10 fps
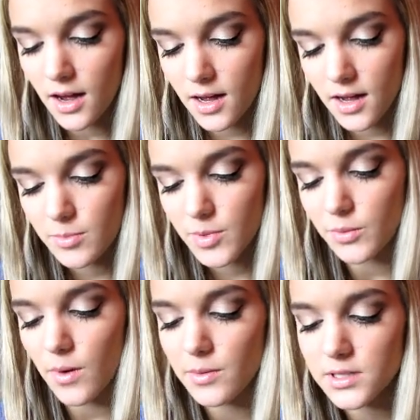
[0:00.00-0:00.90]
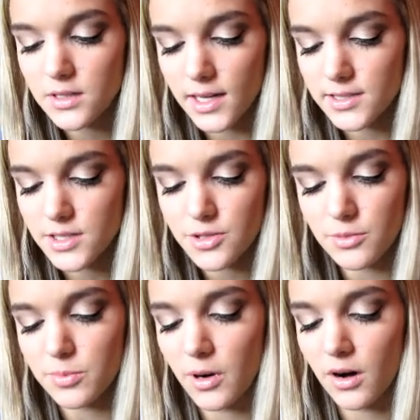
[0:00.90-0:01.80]
Um, what was the last thing
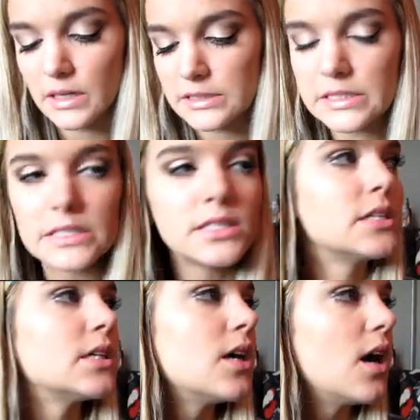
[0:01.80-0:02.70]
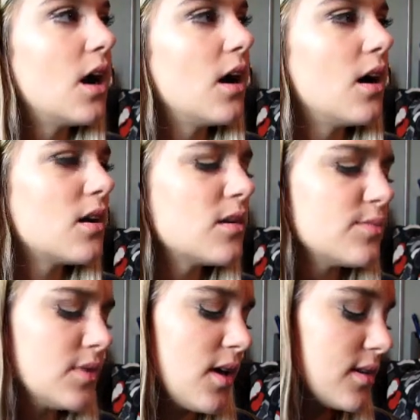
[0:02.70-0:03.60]
you bought?
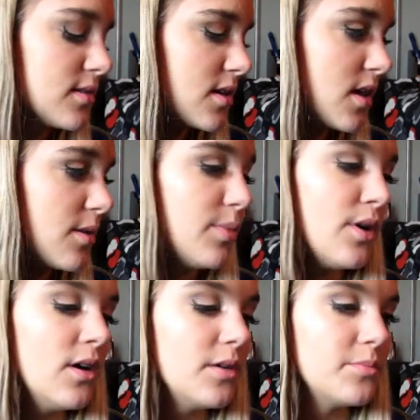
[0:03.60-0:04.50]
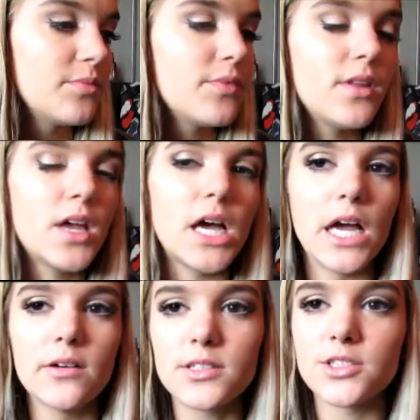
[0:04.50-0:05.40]
Um, the last thing I bought?
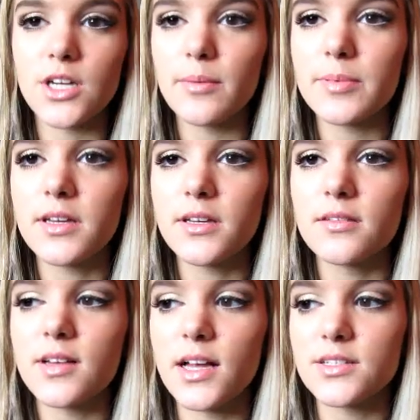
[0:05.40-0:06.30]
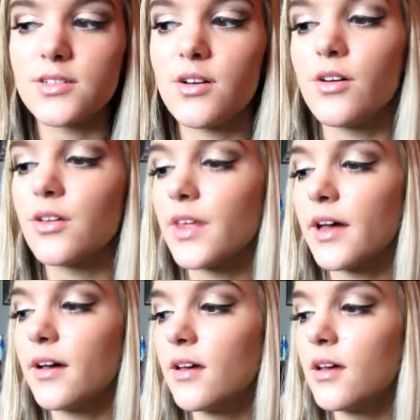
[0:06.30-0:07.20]
I went shopping. I did a haul on
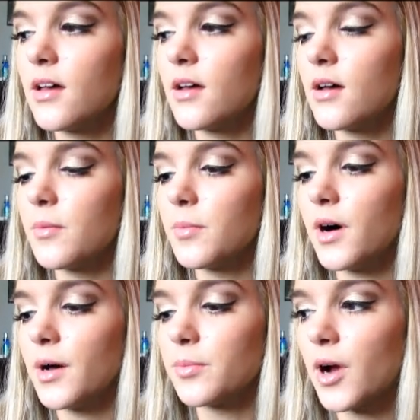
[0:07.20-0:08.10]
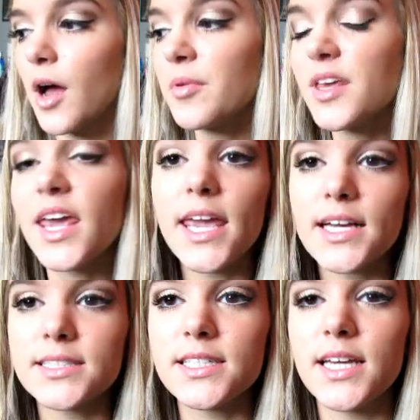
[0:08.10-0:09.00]
that. But probably
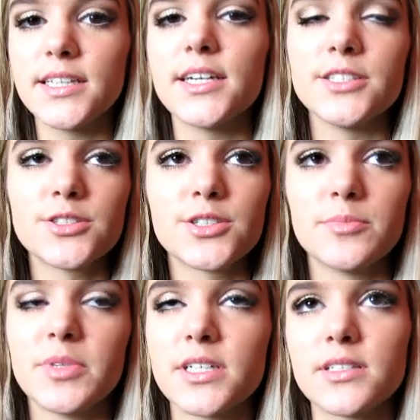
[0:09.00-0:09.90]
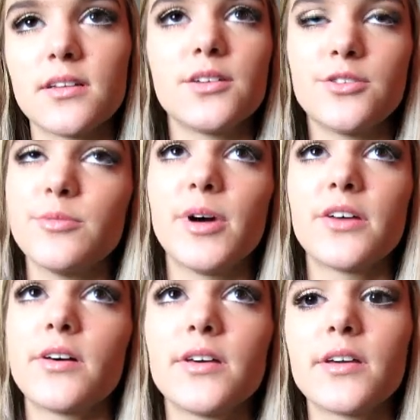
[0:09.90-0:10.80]
candy and ice cream because I literally
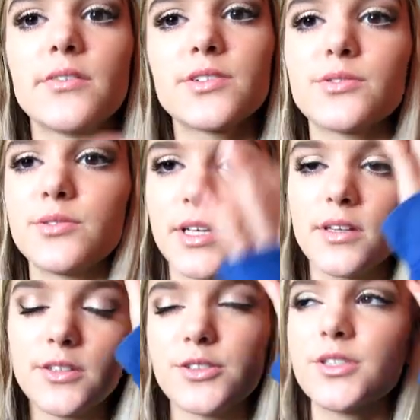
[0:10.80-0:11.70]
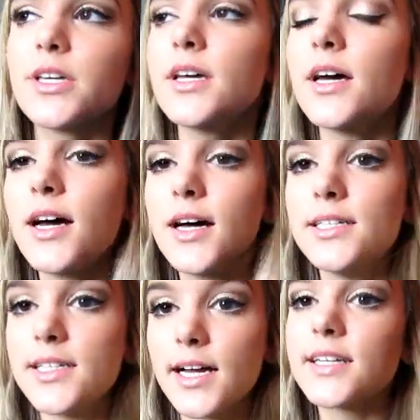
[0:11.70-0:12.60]
buy that like every single day. Literally,
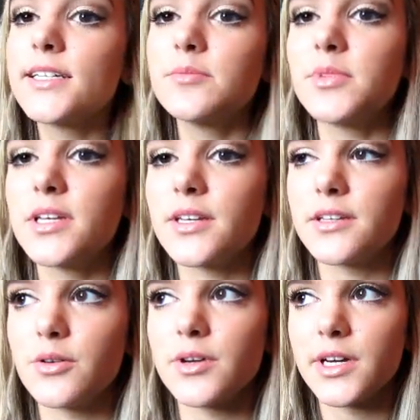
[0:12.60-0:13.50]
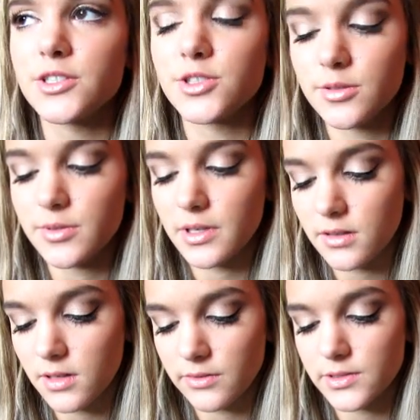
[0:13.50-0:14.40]
not kidding, me and Lane go get ice cream
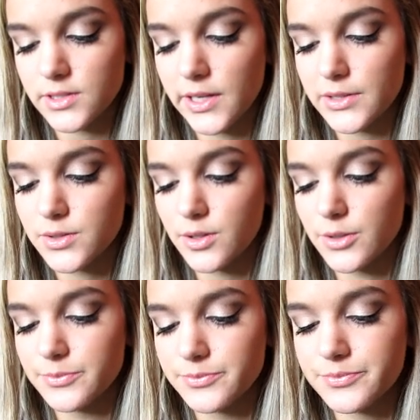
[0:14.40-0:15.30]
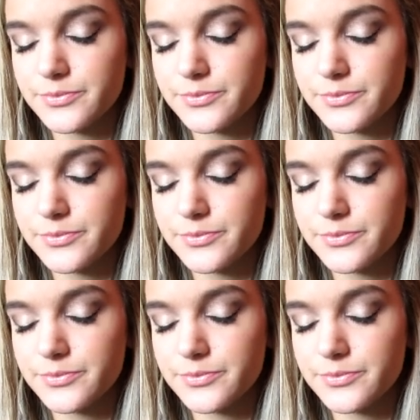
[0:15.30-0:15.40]
like every day. So